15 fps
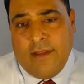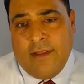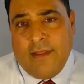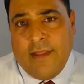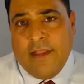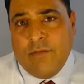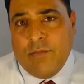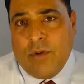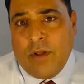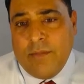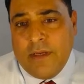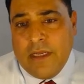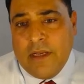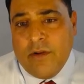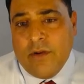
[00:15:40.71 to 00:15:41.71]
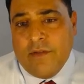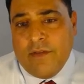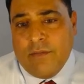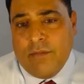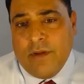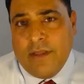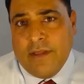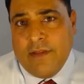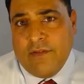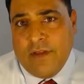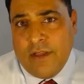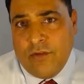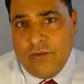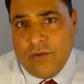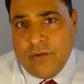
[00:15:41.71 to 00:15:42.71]
then that's probably an area of the brain that's
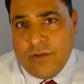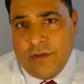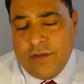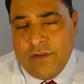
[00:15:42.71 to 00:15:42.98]
injured.